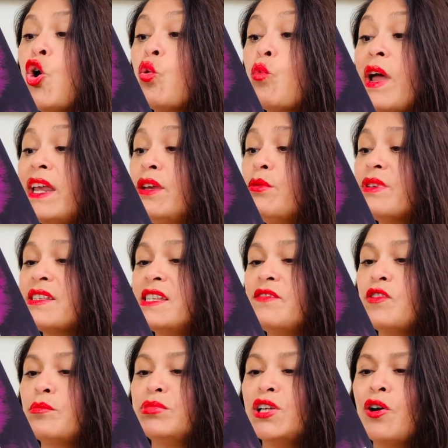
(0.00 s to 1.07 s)
ready to receive
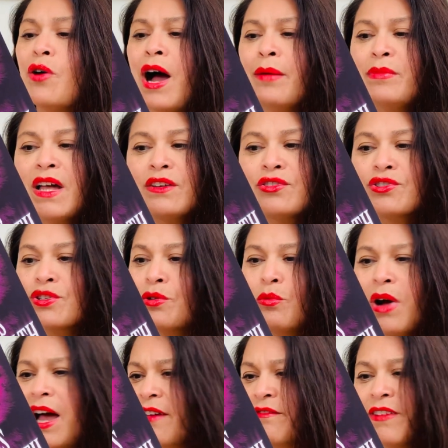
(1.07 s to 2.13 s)
a blow I'm not sure
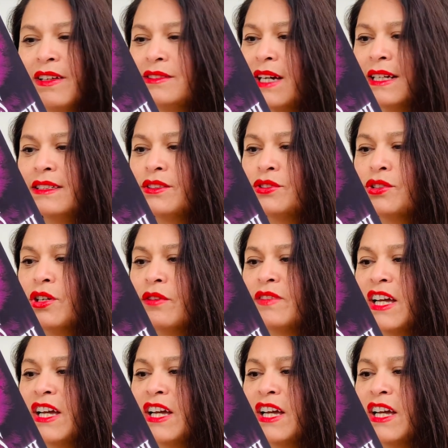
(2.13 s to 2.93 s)
what I felt I deserved.